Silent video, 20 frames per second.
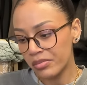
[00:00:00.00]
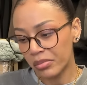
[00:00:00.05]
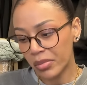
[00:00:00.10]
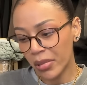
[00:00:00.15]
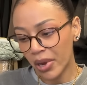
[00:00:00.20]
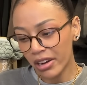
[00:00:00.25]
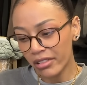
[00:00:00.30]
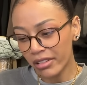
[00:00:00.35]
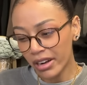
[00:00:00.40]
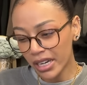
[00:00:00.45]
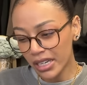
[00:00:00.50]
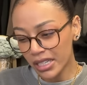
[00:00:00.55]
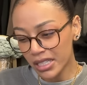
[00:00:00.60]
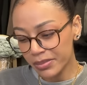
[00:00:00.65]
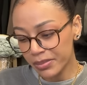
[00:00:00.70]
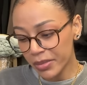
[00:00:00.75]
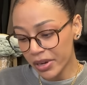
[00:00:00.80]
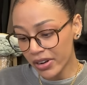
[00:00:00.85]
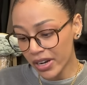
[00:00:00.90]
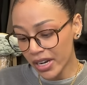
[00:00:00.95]

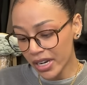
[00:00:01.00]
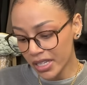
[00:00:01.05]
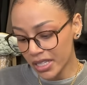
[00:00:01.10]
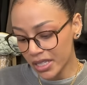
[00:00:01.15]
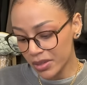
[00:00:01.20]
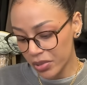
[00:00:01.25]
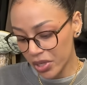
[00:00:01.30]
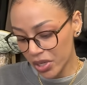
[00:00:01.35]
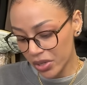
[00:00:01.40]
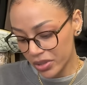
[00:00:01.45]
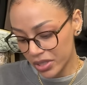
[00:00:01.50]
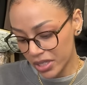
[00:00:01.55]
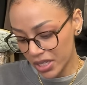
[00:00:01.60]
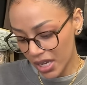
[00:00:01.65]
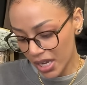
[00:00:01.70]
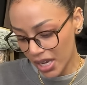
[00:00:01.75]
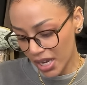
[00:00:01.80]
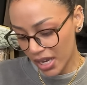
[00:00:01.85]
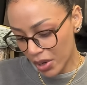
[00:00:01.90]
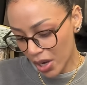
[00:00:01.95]
Myrix
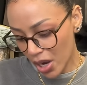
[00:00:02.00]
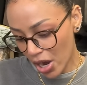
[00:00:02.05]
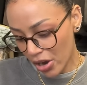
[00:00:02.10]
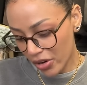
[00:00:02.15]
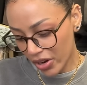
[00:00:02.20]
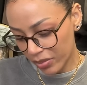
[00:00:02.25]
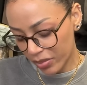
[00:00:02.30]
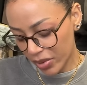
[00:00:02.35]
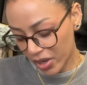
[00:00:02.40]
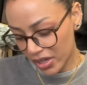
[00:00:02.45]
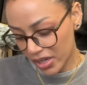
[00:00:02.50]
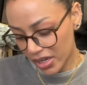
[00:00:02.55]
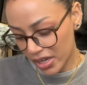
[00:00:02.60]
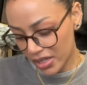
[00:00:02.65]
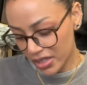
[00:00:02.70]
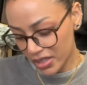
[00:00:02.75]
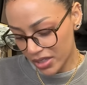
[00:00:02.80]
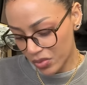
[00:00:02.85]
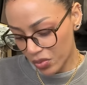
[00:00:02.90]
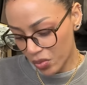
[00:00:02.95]
Beauty Blurring
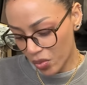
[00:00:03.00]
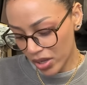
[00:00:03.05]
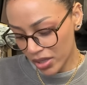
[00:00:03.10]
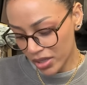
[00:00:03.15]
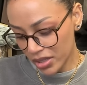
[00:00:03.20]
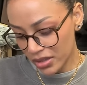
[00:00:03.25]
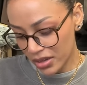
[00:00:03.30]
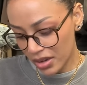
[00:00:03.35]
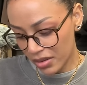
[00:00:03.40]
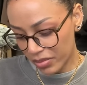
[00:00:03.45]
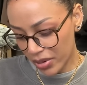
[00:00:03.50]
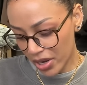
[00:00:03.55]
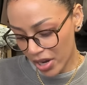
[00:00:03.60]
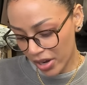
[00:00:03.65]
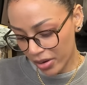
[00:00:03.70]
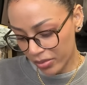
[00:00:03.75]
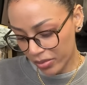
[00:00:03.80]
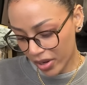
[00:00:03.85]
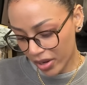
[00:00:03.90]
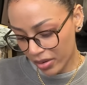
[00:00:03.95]
Buddies. One
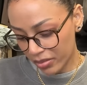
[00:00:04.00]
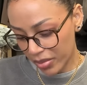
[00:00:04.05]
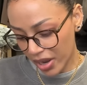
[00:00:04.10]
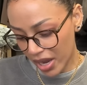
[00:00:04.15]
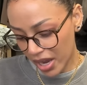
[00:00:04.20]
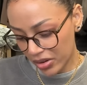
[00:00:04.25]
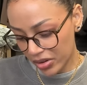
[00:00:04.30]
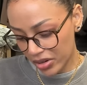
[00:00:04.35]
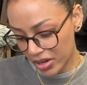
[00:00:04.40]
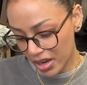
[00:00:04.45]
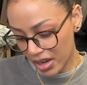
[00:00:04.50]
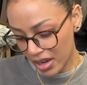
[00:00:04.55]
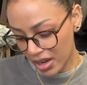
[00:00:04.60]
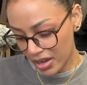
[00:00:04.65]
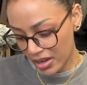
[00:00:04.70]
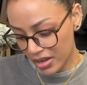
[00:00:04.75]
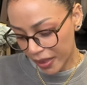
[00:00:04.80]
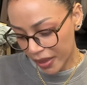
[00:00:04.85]
Blurring Balm Powder